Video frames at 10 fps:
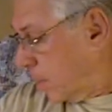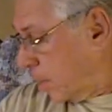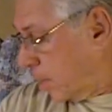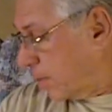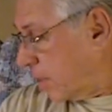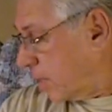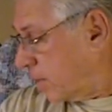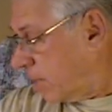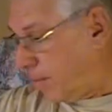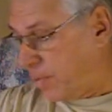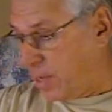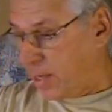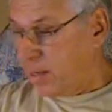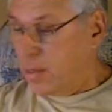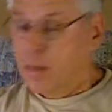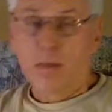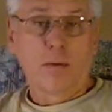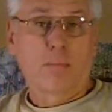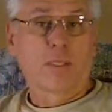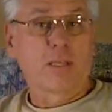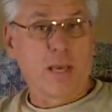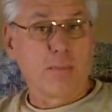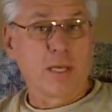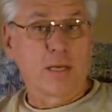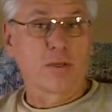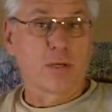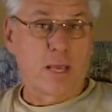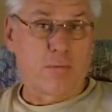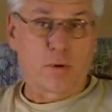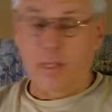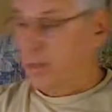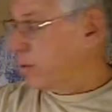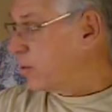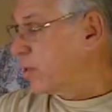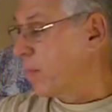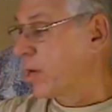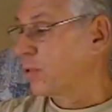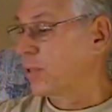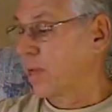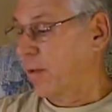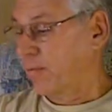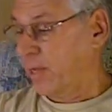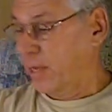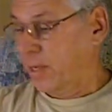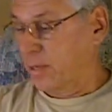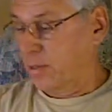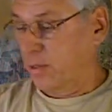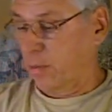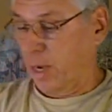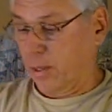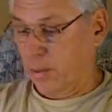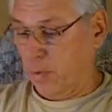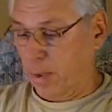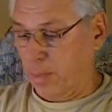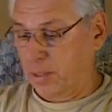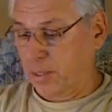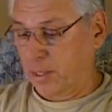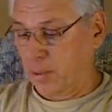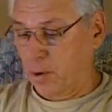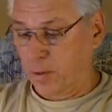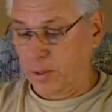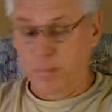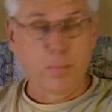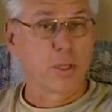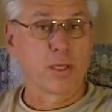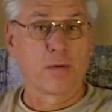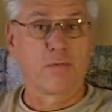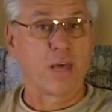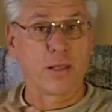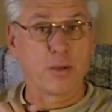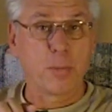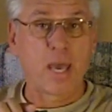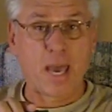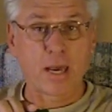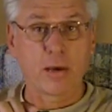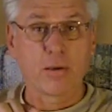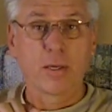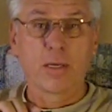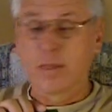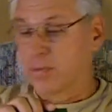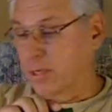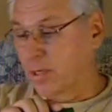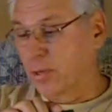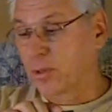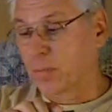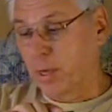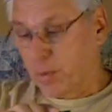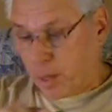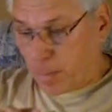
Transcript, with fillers: Guess that's the same thing. But the ammunition I've really used the most of is the regular Remington Golden Bullet Value Pack. These used to be real